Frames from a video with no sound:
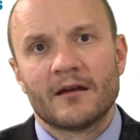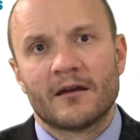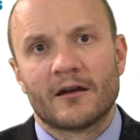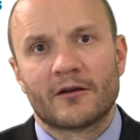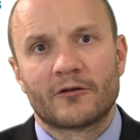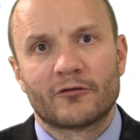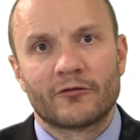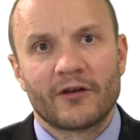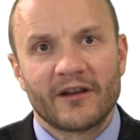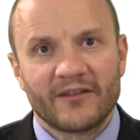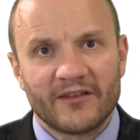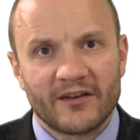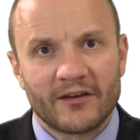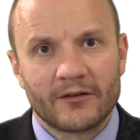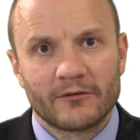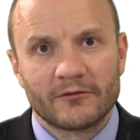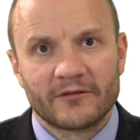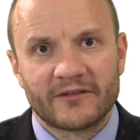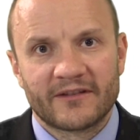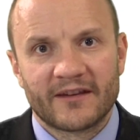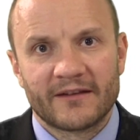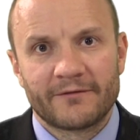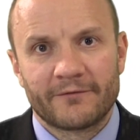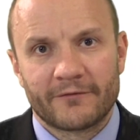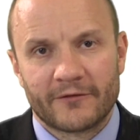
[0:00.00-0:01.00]
A critical
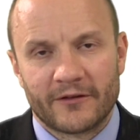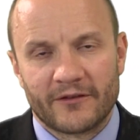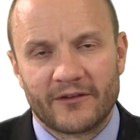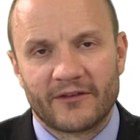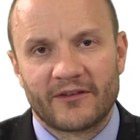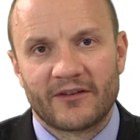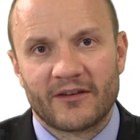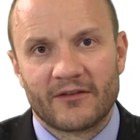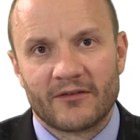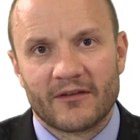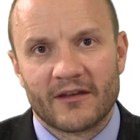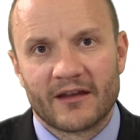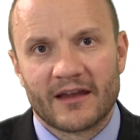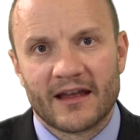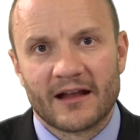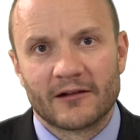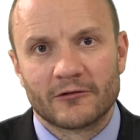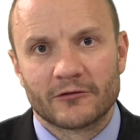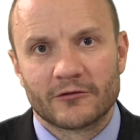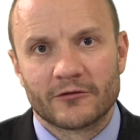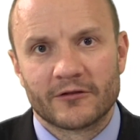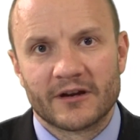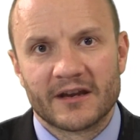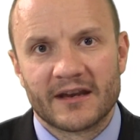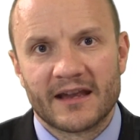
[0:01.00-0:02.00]
difference in the
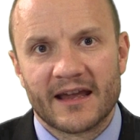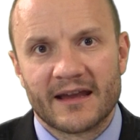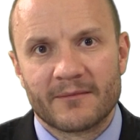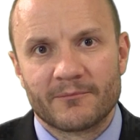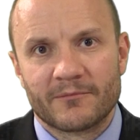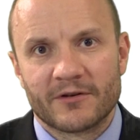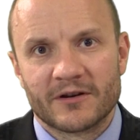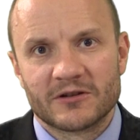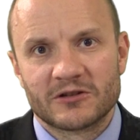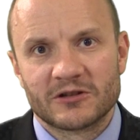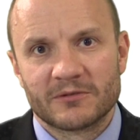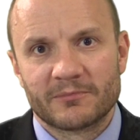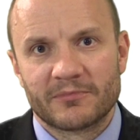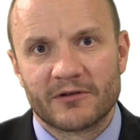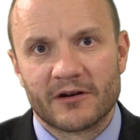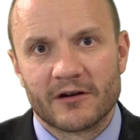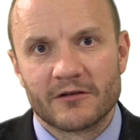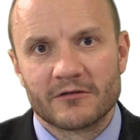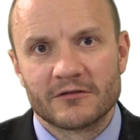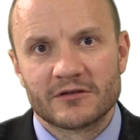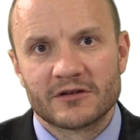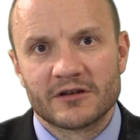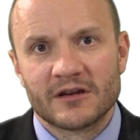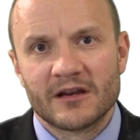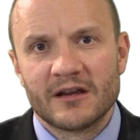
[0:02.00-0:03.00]
Calgary-Cambridge
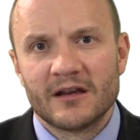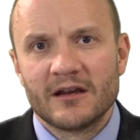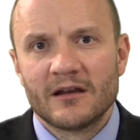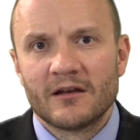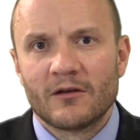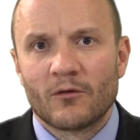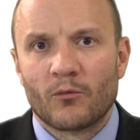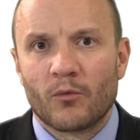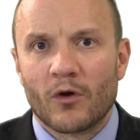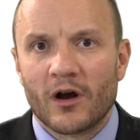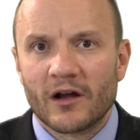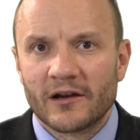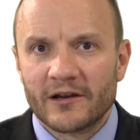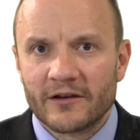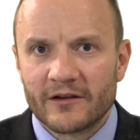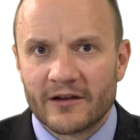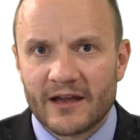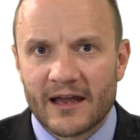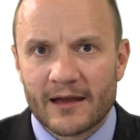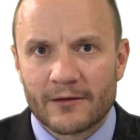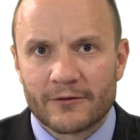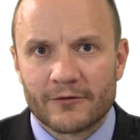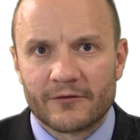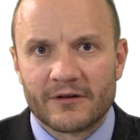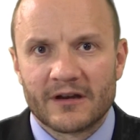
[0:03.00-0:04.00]
approach, while you're
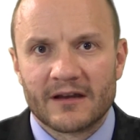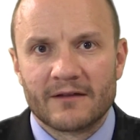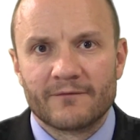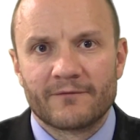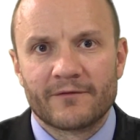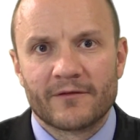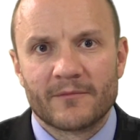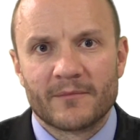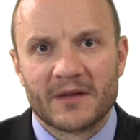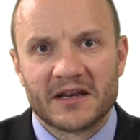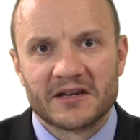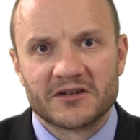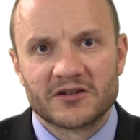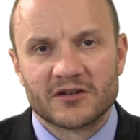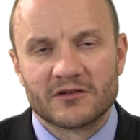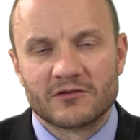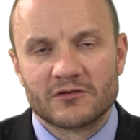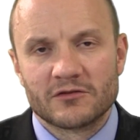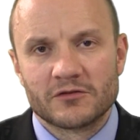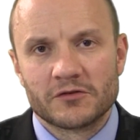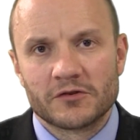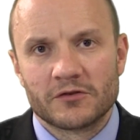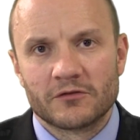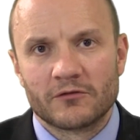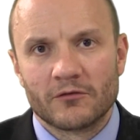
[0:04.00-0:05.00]
gathering information,
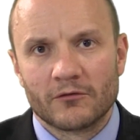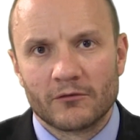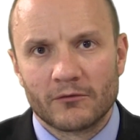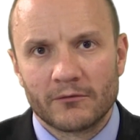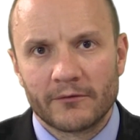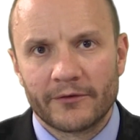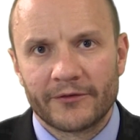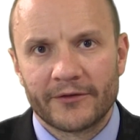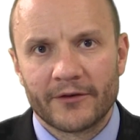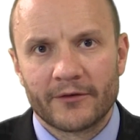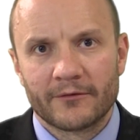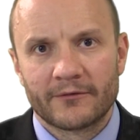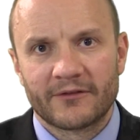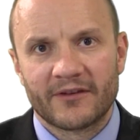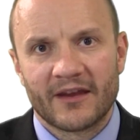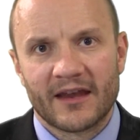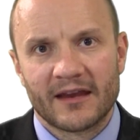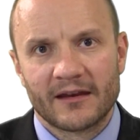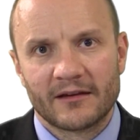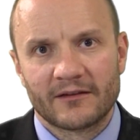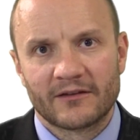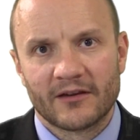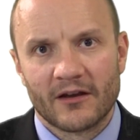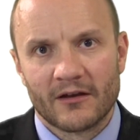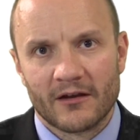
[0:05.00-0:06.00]
you should also
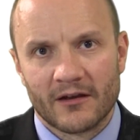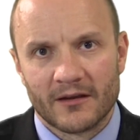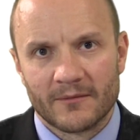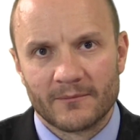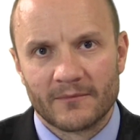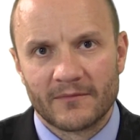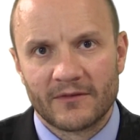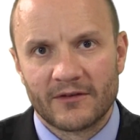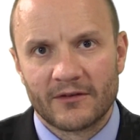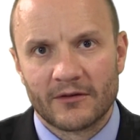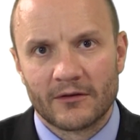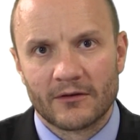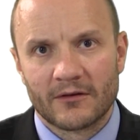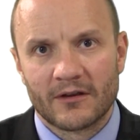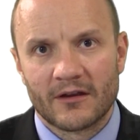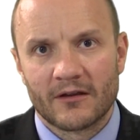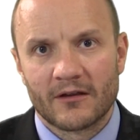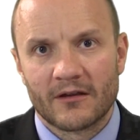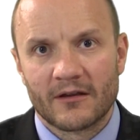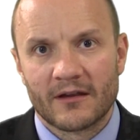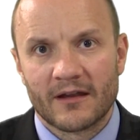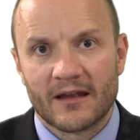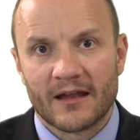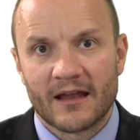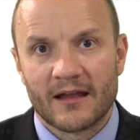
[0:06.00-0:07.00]
take time to
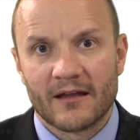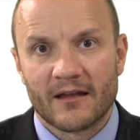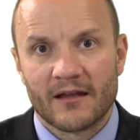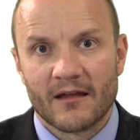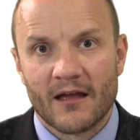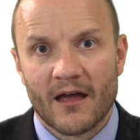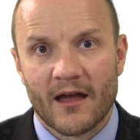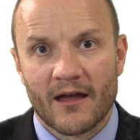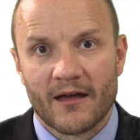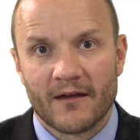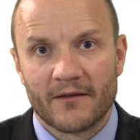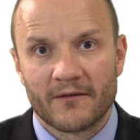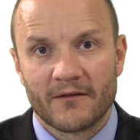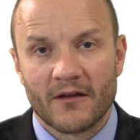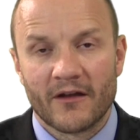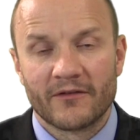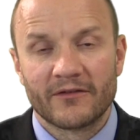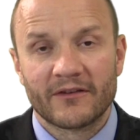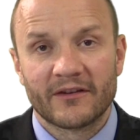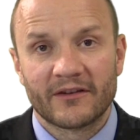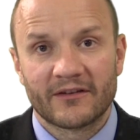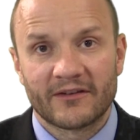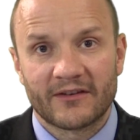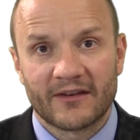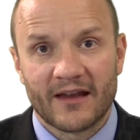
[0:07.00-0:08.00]

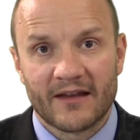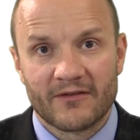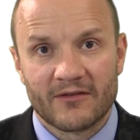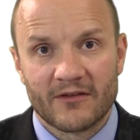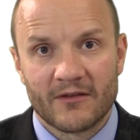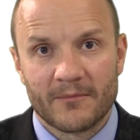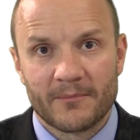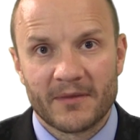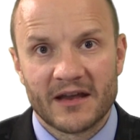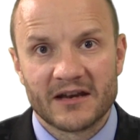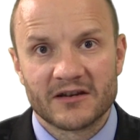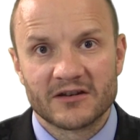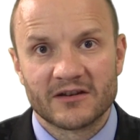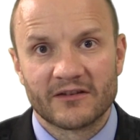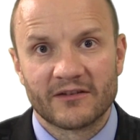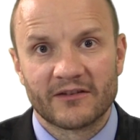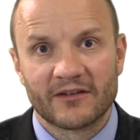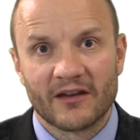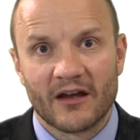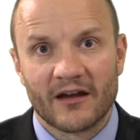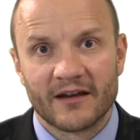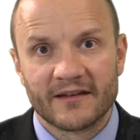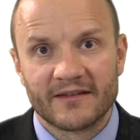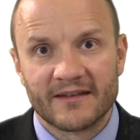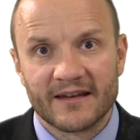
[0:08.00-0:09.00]
understand the
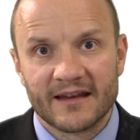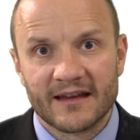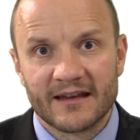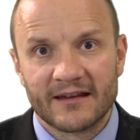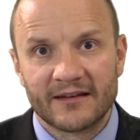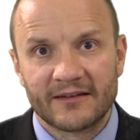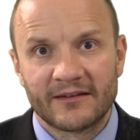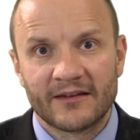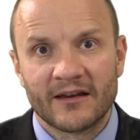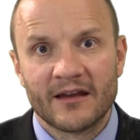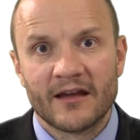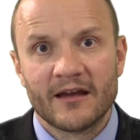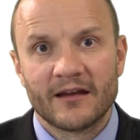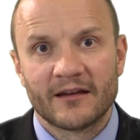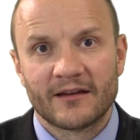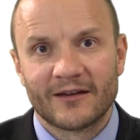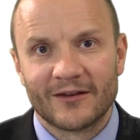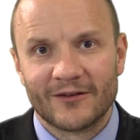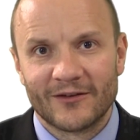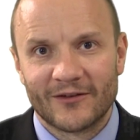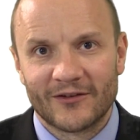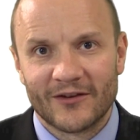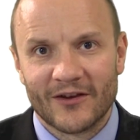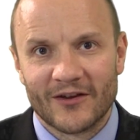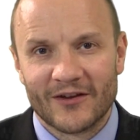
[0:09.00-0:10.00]
patient's ideas,
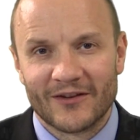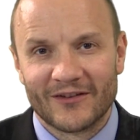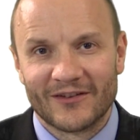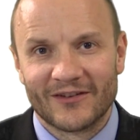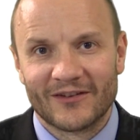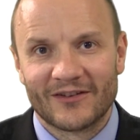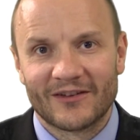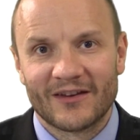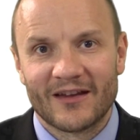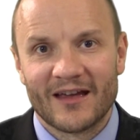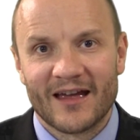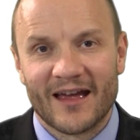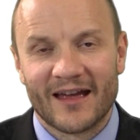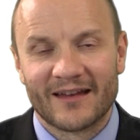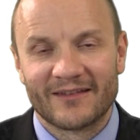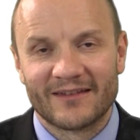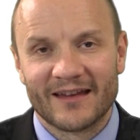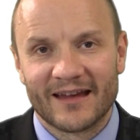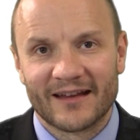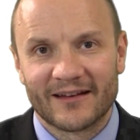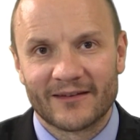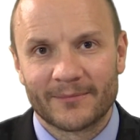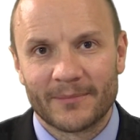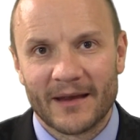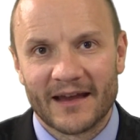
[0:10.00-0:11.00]
concerns, and
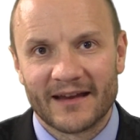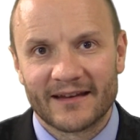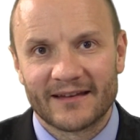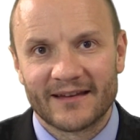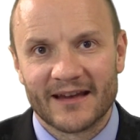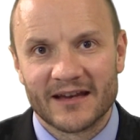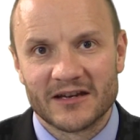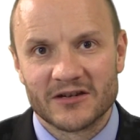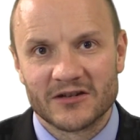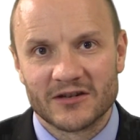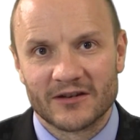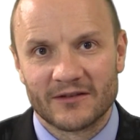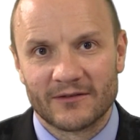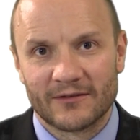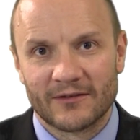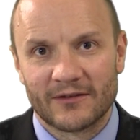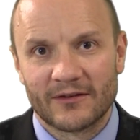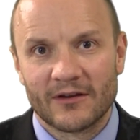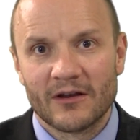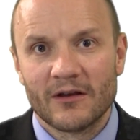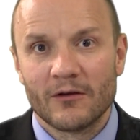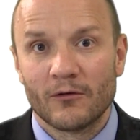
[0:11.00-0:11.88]
expectations,